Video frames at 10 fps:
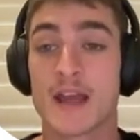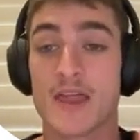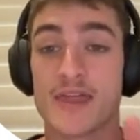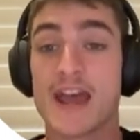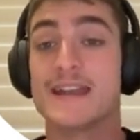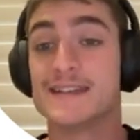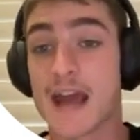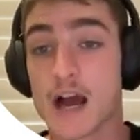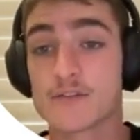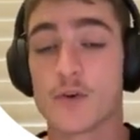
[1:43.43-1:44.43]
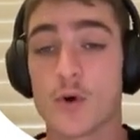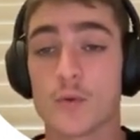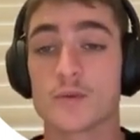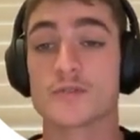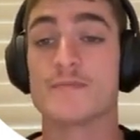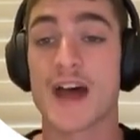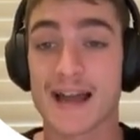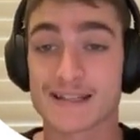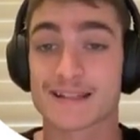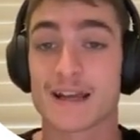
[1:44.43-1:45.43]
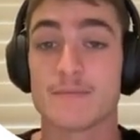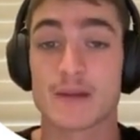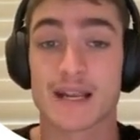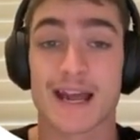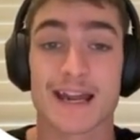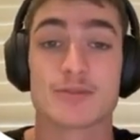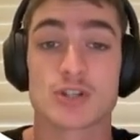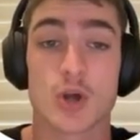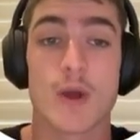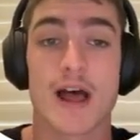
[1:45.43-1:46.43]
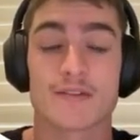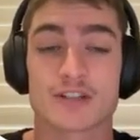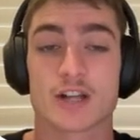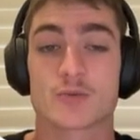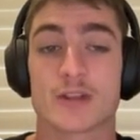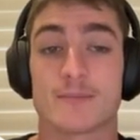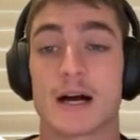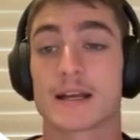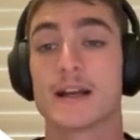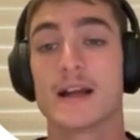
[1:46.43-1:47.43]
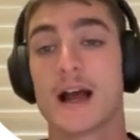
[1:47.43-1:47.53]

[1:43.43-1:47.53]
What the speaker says: Their downfall was that they became so out of touch with the market